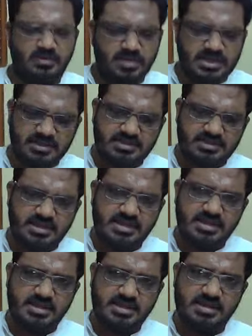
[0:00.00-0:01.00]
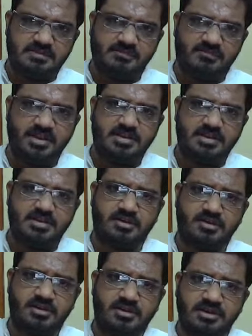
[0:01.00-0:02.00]
Nowadays, the word
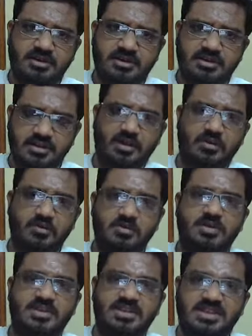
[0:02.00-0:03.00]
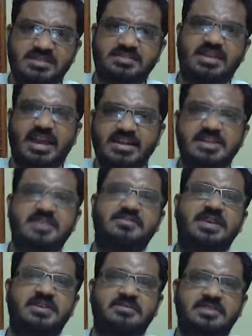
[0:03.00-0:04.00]
called love is
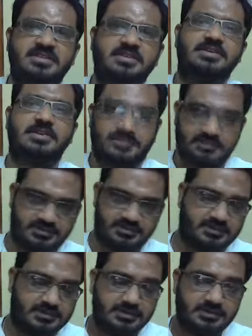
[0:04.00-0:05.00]
identified with lust.